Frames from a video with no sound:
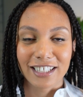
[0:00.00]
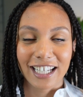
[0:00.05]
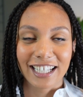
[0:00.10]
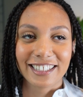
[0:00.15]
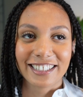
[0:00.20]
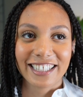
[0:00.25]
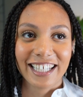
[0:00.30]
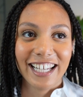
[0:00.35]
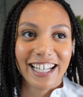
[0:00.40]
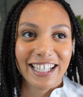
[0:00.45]
I
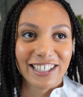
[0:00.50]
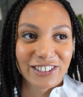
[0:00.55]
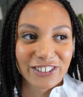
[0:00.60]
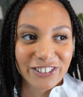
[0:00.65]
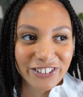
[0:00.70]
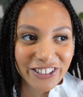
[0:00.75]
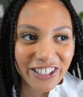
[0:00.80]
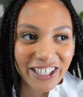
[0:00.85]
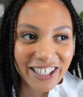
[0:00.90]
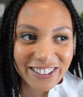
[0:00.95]
say it's
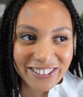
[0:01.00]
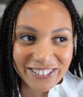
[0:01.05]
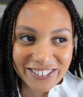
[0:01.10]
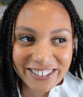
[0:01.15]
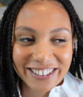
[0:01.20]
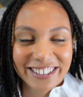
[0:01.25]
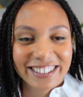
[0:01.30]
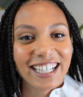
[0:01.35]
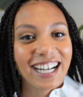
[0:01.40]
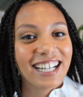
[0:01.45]
chilled,
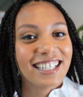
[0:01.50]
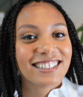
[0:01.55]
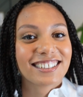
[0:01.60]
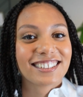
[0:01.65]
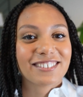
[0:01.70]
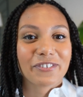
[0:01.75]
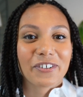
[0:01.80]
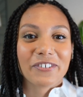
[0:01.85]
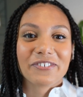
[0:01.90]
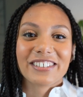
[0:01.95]

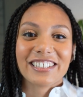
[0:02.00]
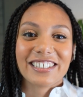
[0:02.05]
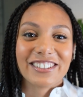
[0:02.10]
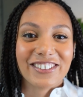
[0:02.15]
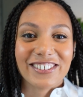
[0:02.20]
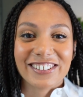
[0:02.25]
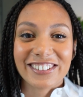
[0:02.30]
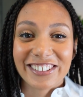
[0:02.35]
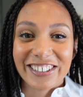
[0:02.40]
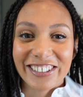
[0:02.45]
that's probably
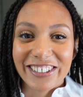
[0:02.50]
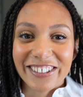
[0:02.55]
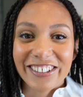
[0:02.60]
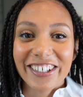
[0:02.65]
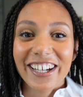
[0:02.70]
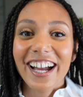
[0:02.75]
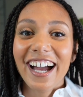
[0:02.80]
not true.